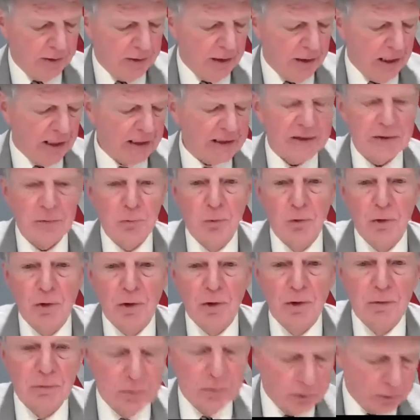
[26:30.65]
Next,
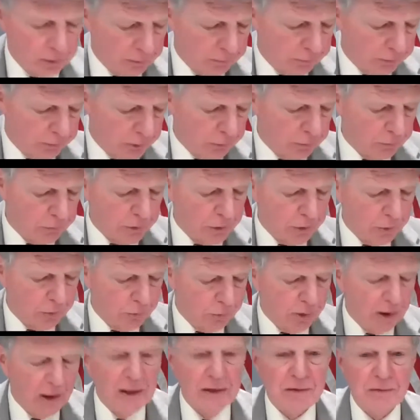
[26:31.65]
we'll go
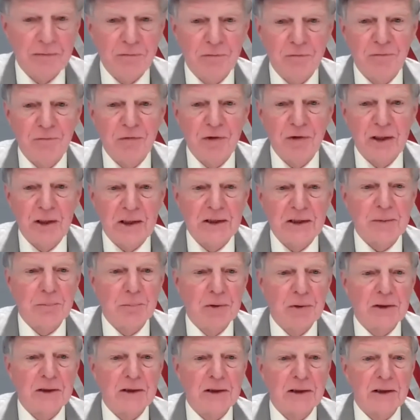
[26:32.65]
to
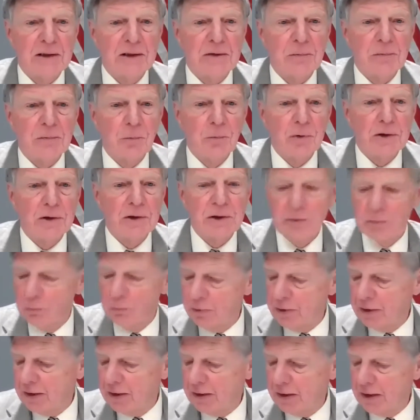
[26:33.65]
unfinished business, which
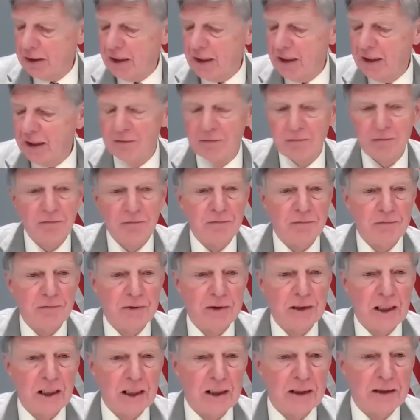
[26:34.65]
we have
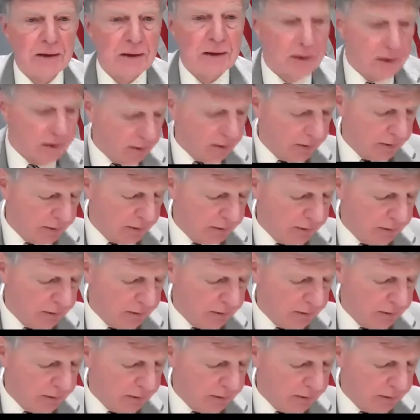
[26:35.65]
none.